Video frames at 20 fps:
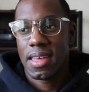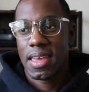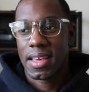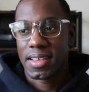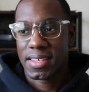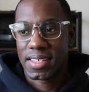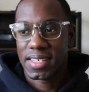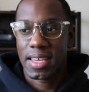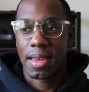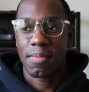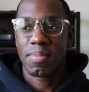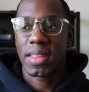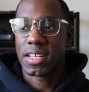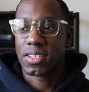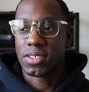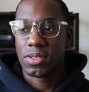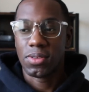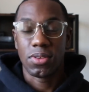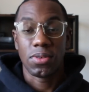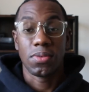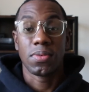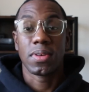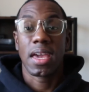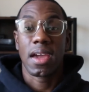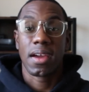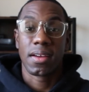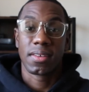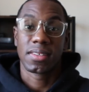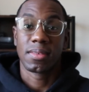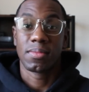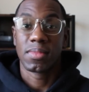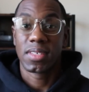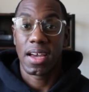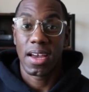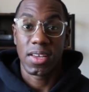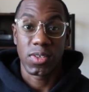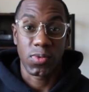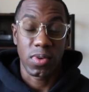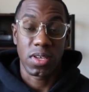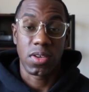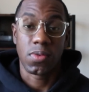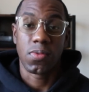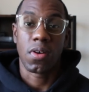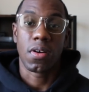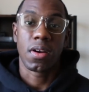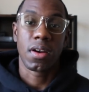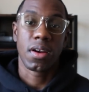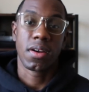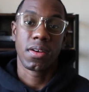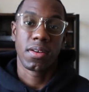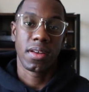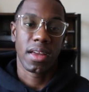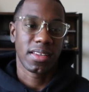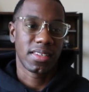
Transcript: Accept that you do care sometimes when you are hurt.